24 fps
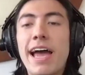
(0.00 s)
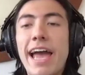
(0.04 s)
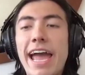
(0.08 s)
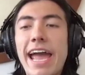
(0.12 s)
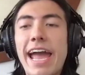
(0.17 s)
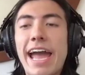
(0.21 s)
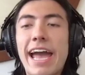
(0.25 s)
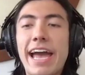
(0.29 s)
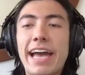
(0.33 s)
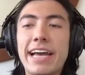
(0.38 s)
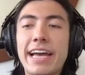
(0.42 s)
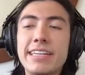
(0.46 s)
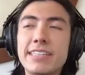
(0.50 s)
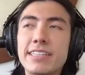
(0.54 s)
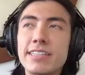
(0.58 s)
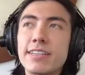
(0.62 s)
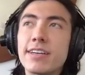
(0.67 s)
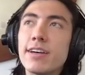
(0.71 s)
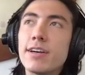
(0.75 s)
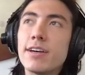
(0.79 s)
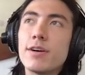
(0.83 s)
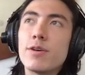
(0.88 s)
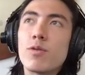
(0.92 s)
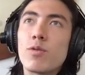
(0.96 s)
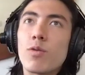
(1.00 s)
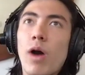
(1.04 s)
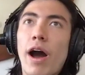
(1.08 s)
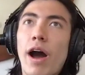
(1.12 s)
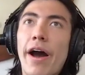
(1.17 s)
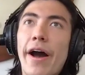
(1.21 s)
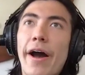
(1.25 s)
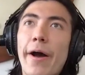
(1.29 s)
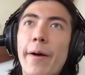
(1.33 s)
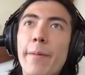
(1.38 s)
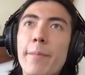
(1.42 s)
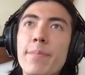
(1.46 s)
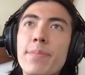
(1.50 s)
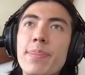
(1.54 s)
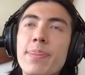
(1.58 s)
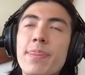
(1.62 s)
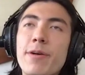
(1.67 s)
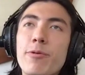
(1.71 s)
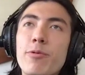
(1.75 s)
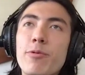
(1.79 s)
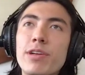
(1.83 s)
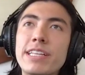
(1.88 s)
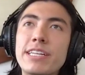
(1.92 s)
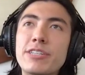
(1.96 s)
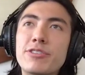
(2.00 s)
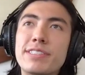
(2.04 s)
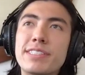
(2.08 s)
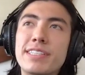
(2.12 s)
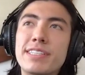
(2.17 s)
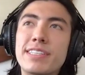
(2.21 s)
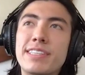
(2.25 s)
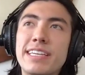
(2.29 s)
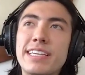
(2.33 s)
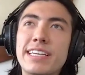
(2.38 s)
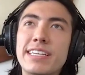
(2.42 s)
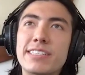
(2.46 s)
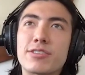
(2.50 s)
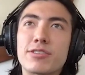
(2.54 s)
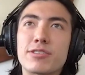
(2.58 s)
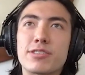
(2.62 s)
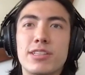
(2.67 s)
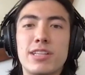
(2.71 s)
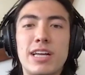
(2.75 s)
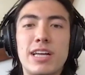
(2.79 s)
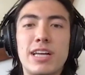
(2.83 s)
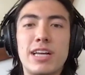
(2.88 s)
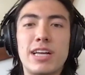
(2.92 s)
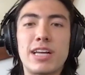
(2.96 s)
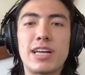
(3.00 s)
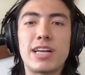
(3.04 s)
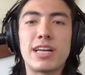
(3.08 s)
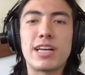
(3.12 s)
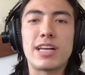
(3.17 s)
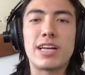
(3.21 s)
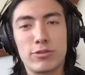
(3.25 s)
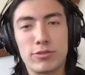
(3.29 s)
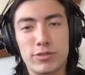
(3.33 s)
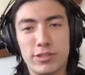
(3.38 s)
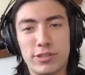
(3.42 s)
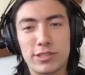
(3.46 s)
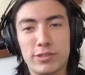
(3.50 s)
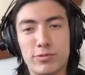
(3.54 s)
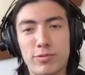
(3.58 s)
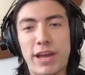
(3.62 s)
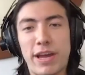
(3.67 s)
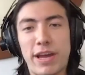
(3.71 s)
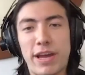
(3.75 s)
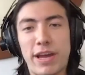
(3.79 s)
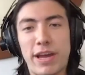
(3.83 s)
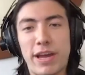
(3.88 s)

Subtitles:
And the really interesting thing is there's a lot of different stakeholders, right?